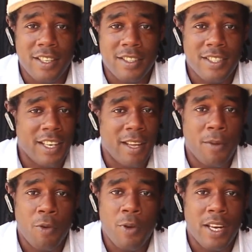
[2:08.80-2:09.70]
said
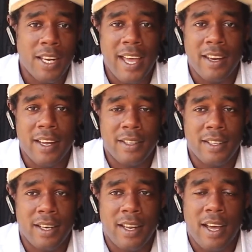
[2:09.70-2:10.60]
them not really like that,
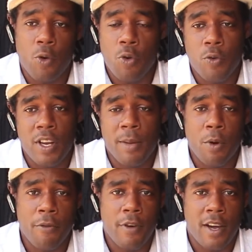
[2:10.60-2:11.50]
and I couldn't really
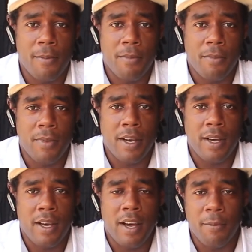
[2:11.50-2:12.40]
perform
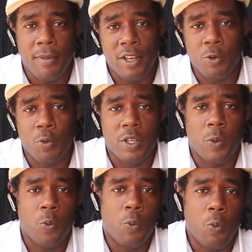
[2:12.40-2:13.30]
on my
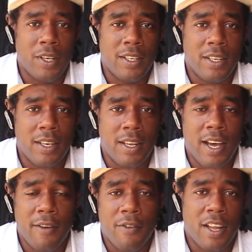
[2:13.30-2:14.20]
duty with
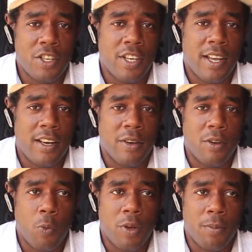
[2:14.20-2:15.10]
having a child
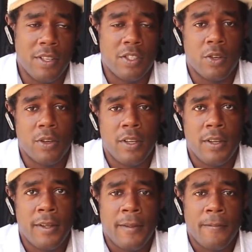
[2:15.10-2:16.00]
with me, so
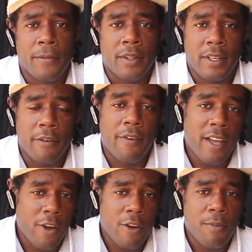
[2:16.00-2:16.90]
they
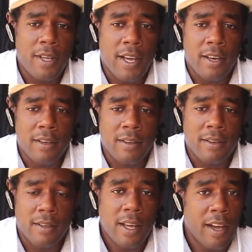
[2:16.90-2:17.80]
fired me and
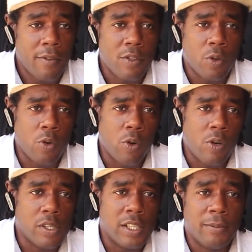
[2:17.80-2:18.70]
I have to
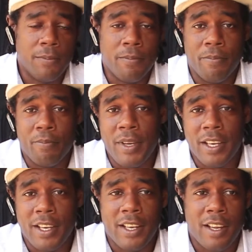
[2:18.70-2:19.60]
go and
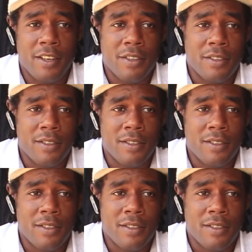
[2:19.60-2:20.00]
begging and